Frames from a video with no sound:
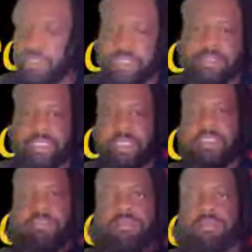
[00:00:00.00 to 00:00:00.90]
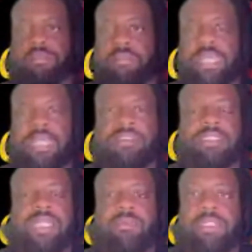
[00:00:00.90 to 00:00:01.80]
said, a lot of
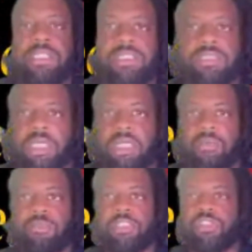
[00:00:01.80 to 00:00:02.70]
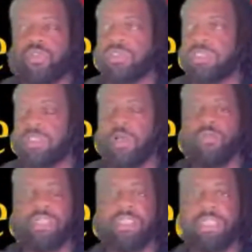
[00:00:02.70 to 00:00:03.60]
celebrities been using it over
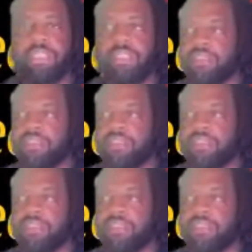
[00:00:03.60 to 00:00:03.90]
the years